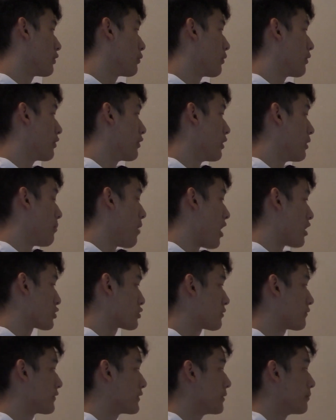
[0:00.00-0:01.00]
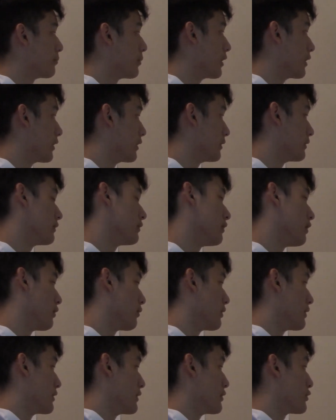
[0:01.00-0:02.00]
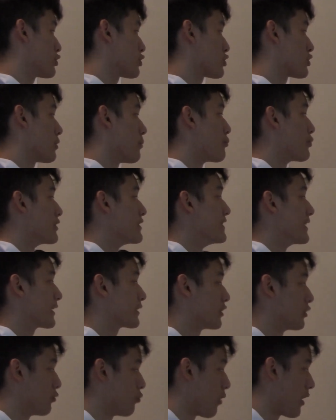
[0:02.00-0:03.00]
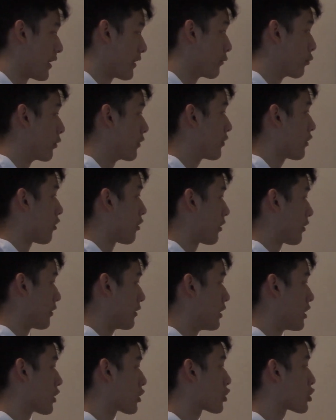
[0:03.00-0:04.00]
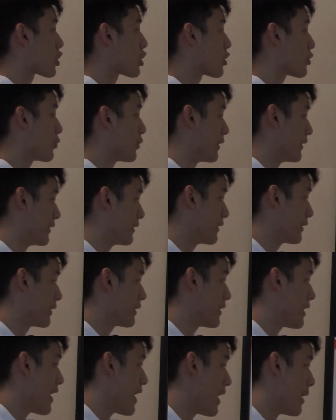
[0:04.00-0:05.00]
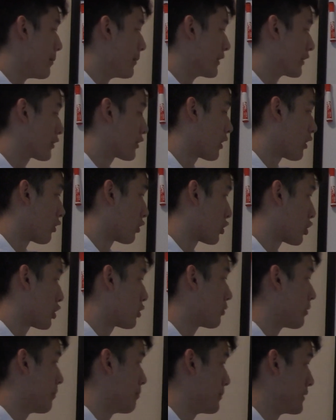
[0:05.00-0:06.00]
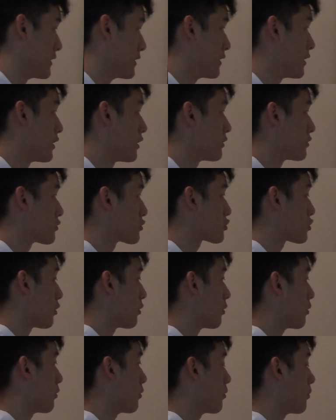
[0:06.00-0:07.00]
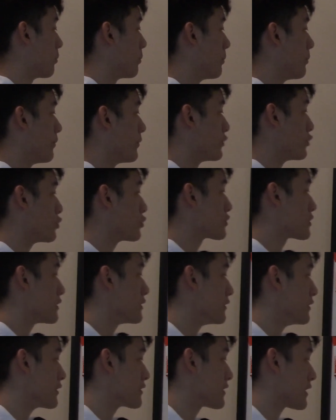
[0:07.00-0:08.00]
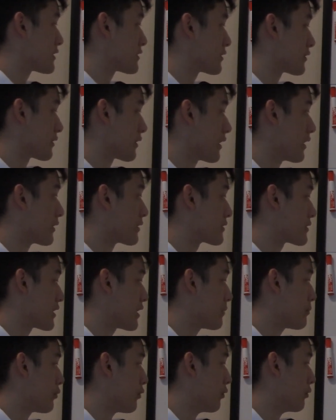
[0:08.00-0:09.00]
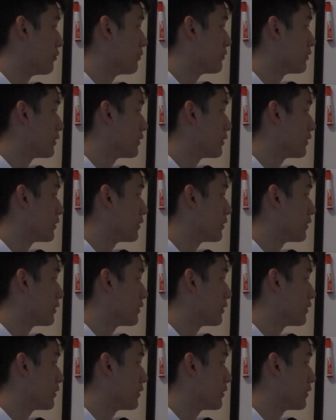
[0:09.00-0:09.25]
with an apostrophe, but you know, it's just a predicted y with our current m and our current b. So using this as an example,